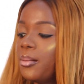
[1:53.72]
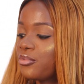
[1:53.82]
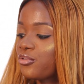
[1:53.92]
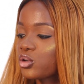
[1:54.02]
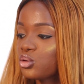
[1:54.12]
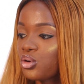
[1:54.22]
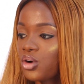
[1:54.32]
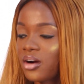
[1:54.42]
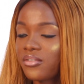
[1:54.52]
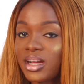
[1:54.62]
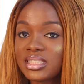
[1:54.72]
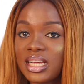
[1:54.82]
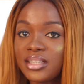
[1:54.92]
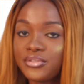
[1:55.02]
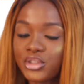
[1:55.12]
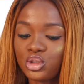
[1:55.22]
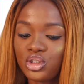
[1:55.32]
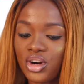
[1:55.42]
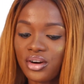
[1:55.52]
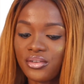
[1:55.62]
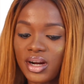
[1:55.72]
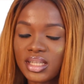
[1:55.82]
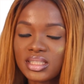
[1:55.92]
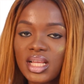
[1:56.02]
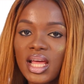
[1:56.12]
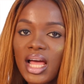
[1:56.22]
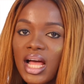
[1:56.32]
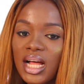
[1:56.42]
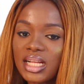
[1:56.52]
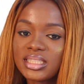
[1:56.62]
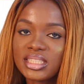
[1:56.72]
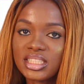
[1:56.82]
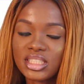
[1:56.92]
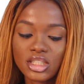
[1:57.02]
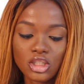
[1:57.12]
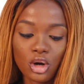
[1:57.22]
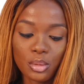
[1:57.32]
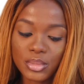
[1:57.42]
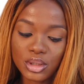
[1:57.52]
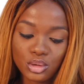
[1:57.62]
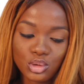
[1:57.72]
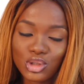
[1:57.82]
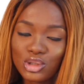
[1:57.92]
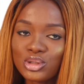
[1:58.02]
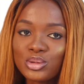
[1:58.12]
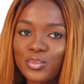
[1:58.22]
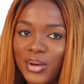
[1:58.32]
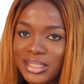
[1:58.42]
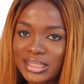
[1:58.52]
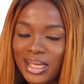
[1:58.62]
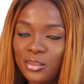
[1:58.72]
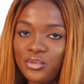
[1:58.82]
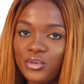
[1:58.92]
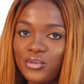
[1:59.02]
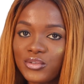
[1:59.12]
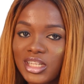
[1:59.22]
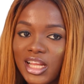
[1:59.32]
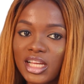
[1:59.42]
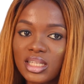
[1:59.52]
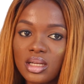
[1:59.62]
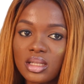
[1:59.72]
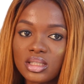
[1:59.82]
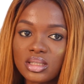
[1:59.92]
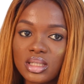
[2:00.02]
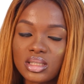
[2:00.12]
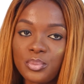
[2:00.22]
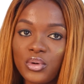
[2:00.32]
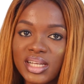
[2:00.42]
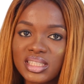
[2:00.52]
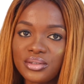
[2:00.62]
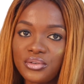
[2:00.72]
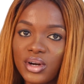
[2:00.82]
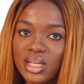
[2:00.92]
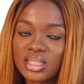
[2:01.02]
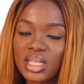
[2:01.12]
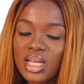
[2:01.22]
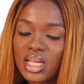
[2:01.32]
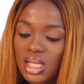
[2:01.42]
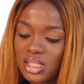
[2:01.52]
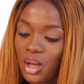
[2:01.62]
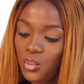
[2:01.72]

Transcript: photographers and videographers, and they did tell me to just buy the M50. Like the price difference is like